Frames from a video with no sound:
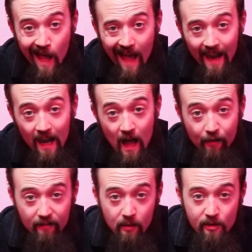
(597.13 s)
And
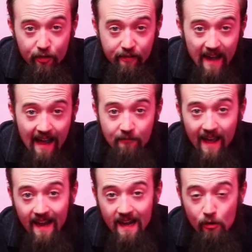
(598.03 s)
lastly, we're just going to have
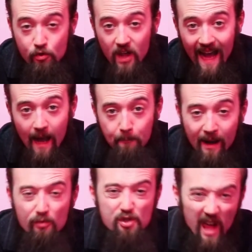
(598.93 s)
a little chat
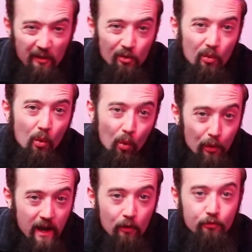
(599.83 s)
about general
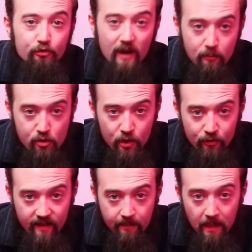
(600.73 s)
audio
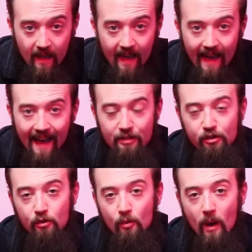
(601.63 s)
troubleshooting. As
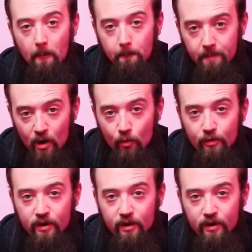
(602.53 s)
you build